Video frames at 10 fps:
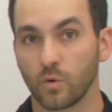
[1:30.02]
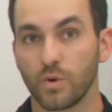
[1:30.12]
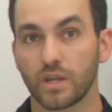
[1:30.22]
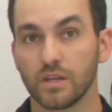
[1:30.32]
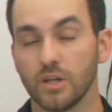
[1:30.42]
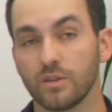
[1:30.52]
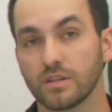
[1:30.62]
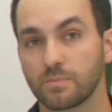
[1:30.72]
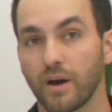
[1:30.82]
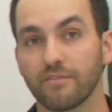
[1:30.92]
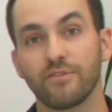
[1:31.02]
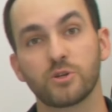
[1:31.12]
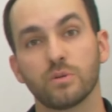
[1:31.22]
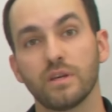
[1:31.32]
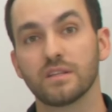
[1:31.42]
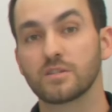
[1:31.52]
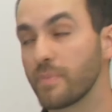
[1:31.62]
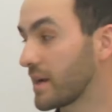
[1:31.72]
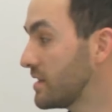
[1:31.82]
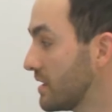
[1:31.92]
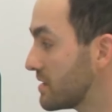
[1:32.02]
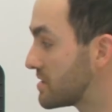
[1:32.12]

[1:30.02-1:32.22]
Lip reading: We can do this by visually inspecting the